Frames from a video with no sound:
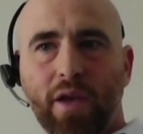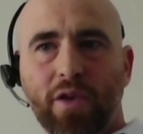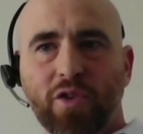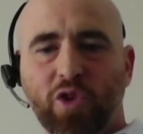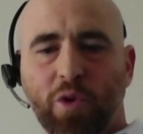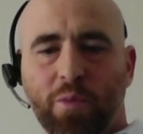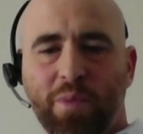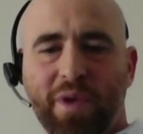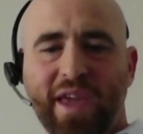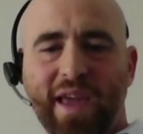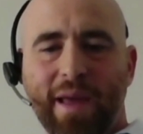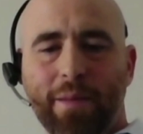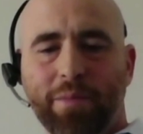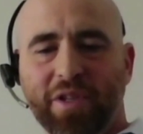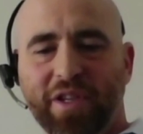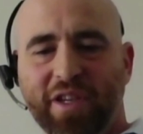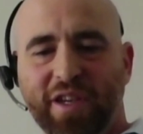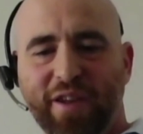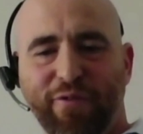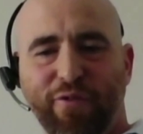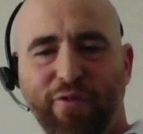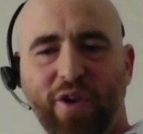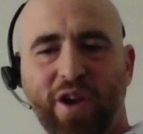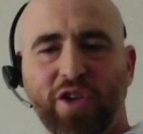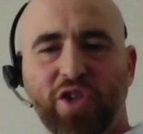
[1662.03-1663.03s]
So being able to
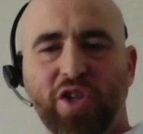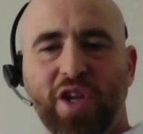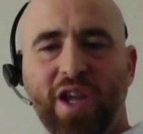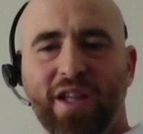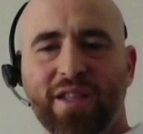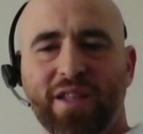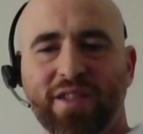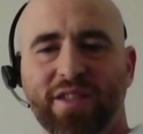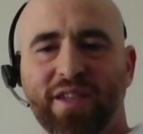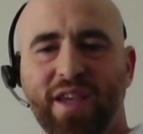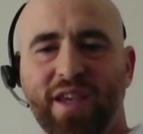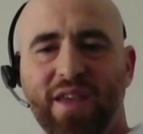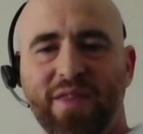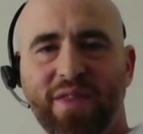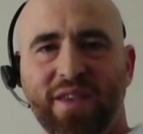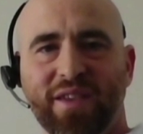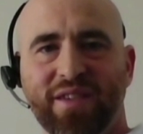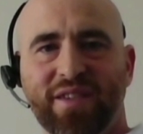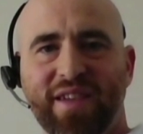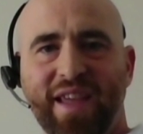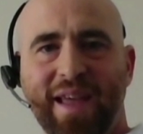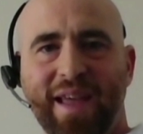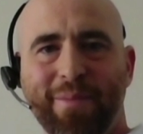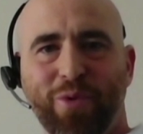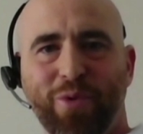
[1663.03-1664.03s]
differentiate and say
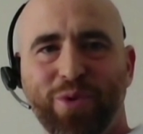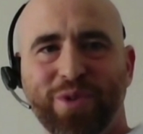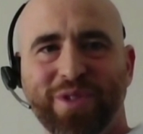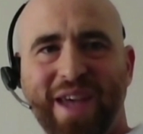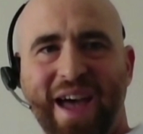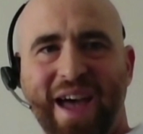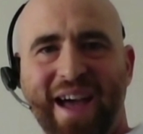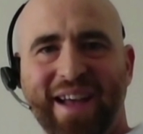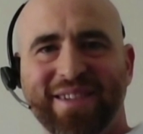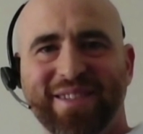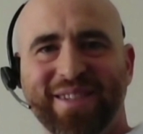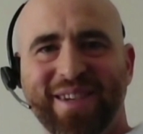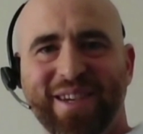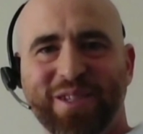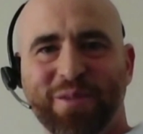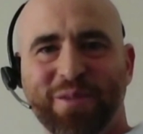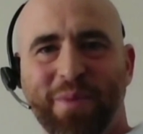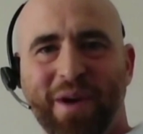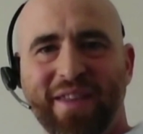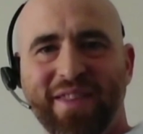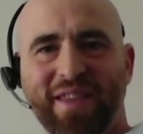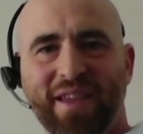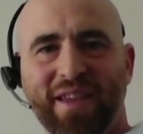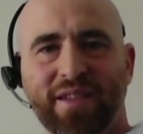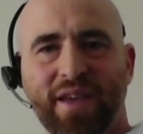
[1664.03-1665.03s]
this table was
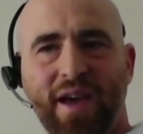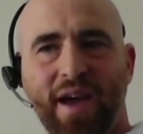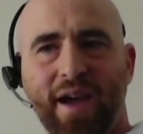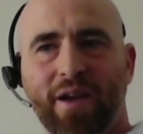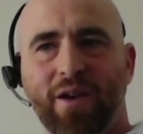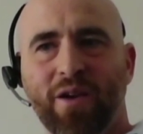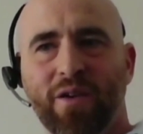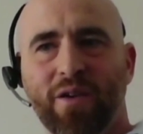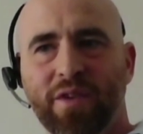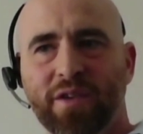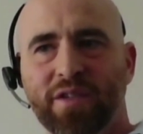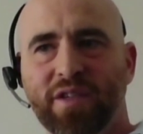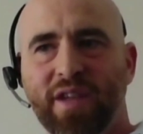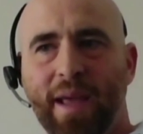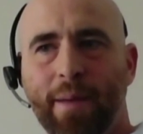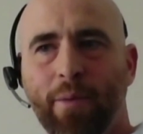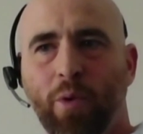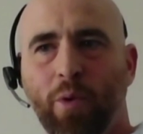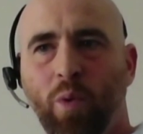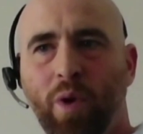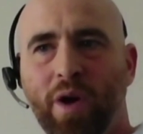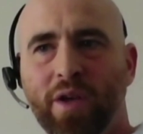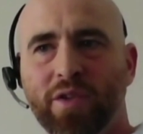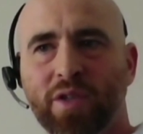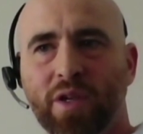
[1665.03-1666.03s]
accessed by the attacker and this
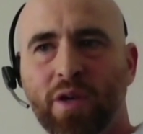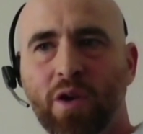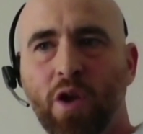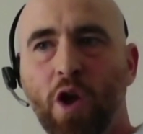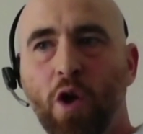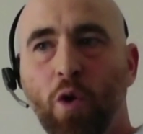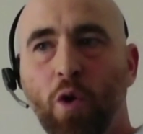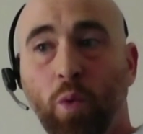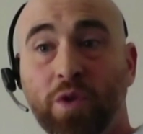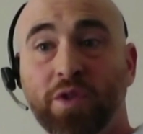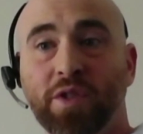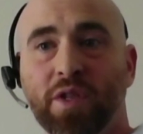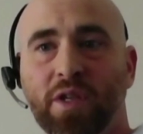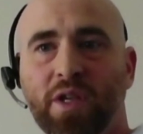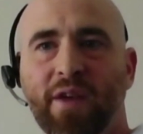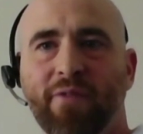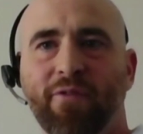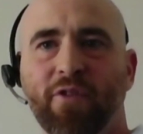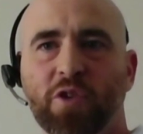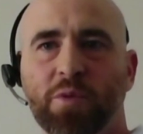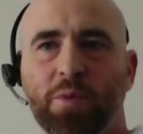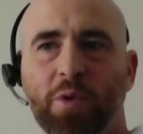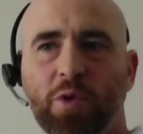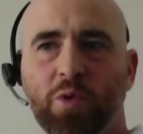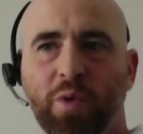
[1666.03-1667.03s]
table wasn't was the
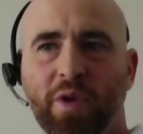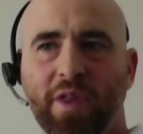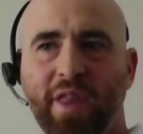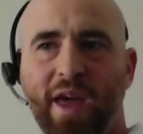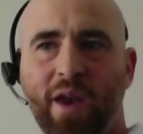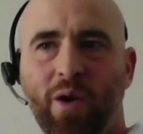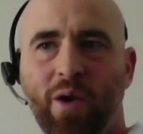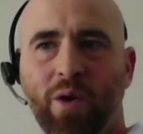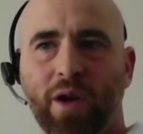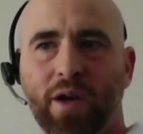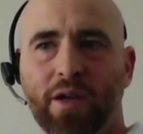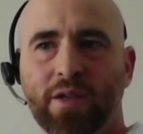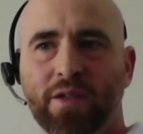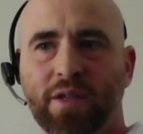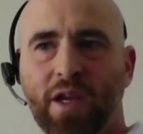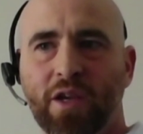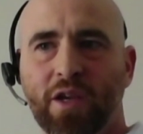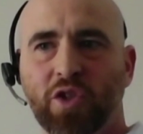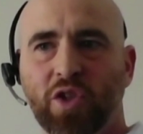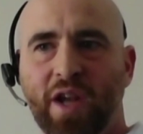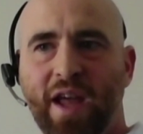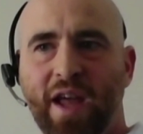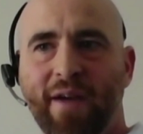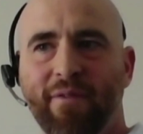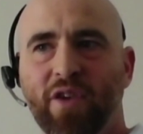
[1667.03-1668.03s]
difference between that
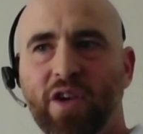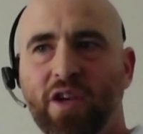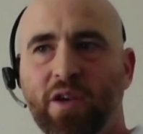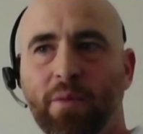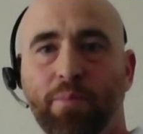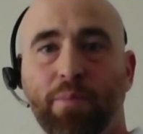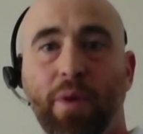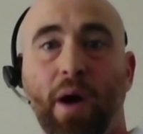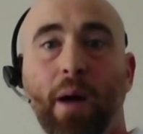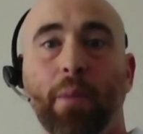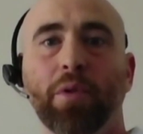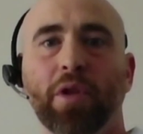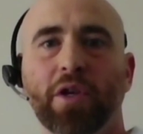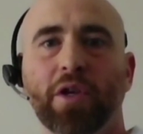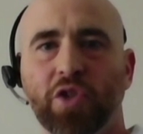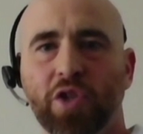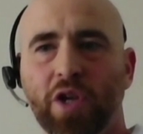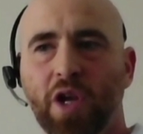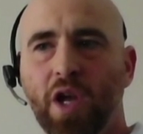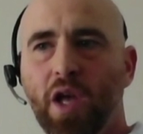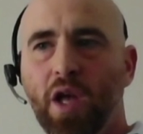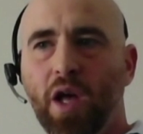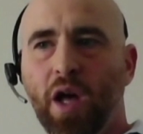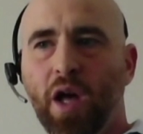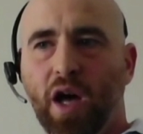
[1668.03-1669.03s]
organization having to
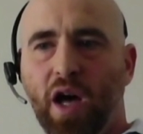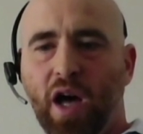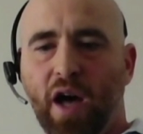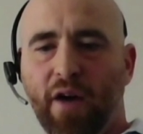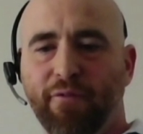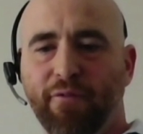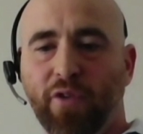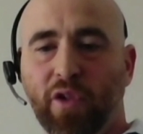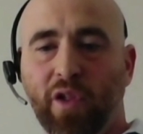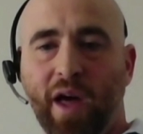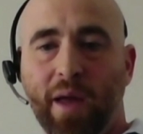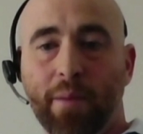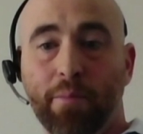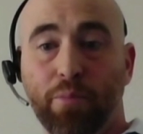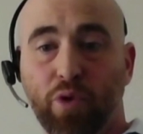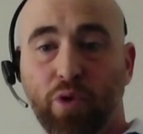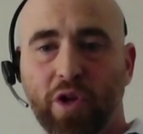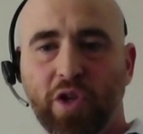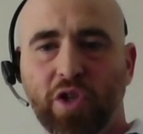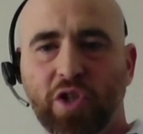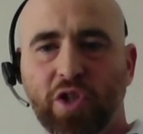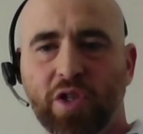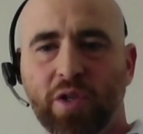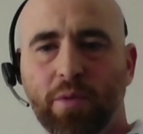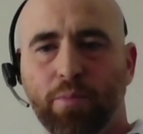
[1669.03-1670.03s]
publish a full-on
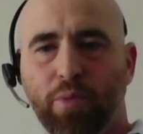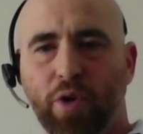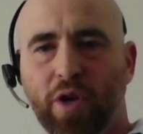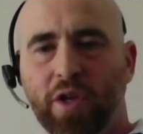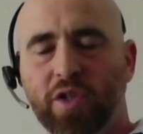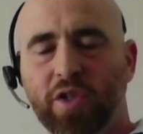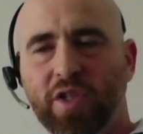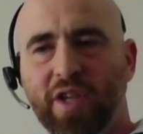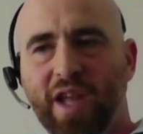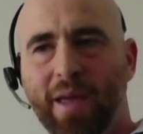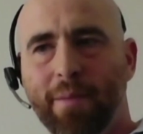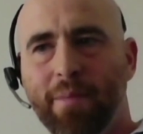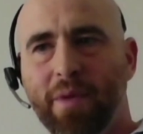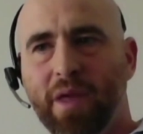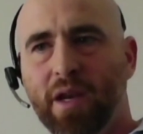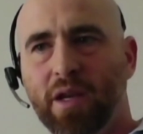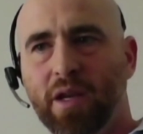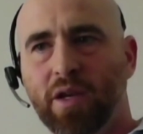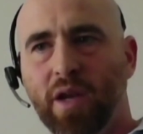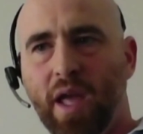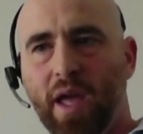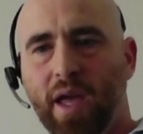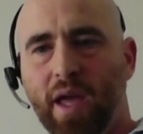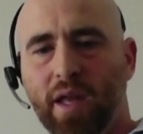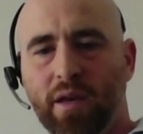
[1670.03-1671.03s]
breach
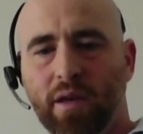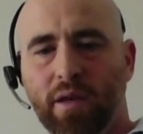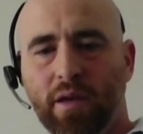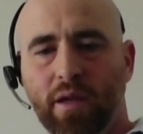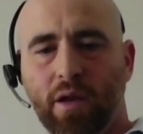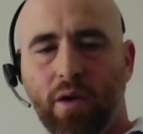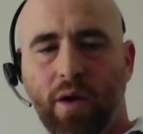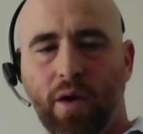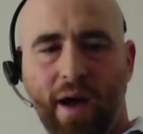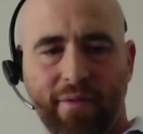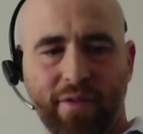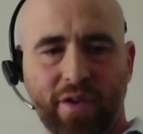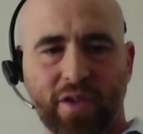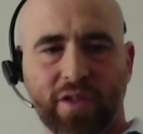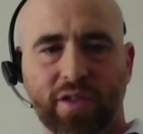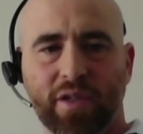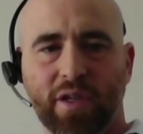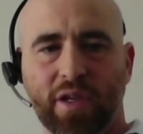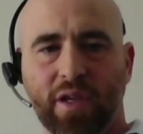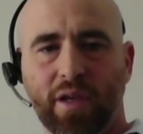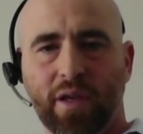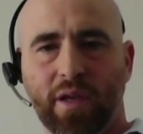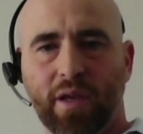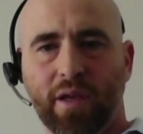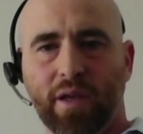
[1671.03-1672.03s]
statement and
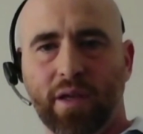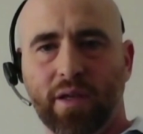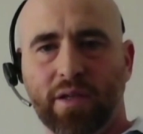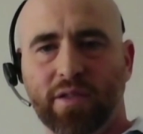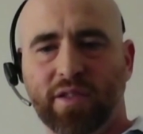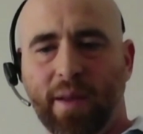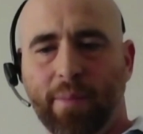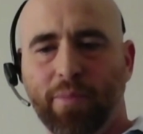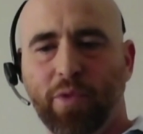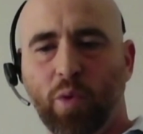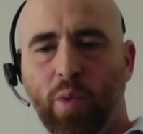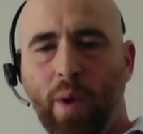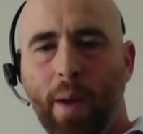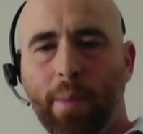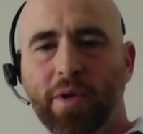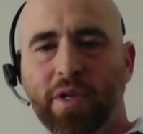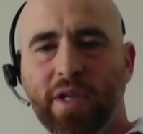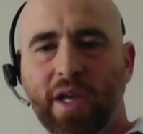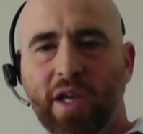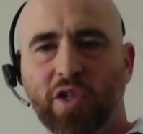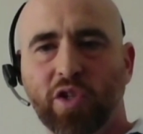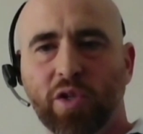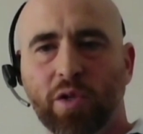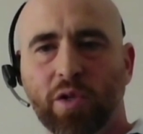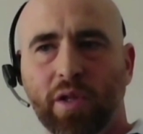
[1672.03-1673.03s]
obviously accept the
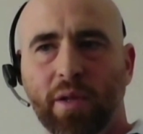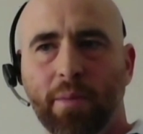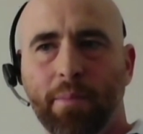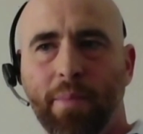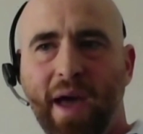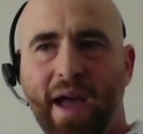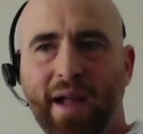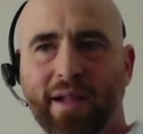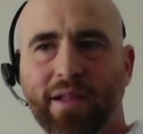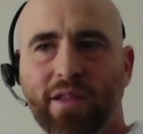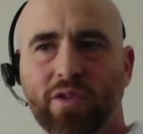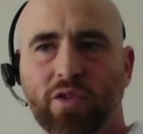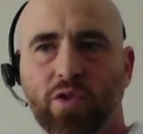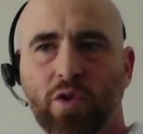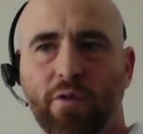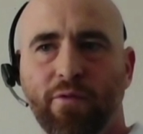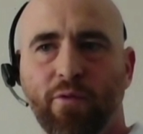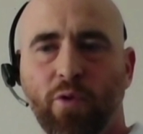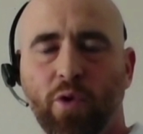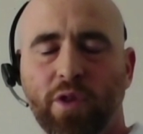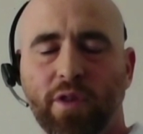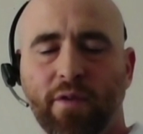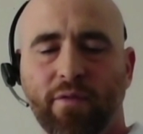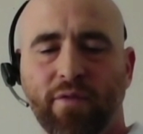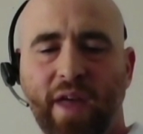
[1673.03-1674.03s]
reputational impact and
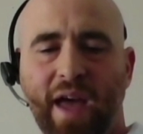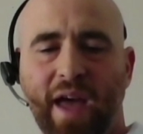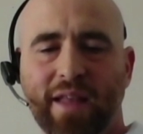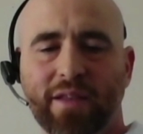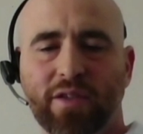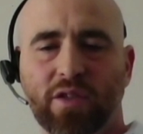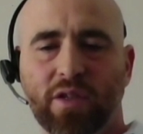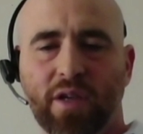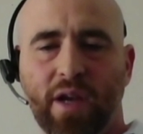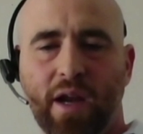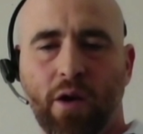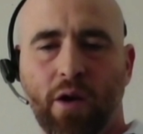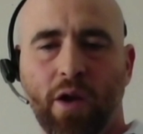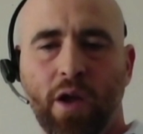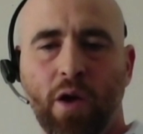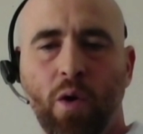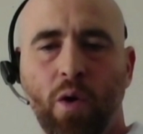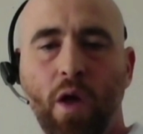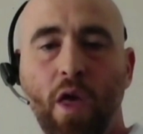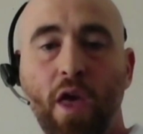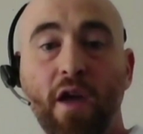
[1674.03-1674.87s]
so forth of that scenario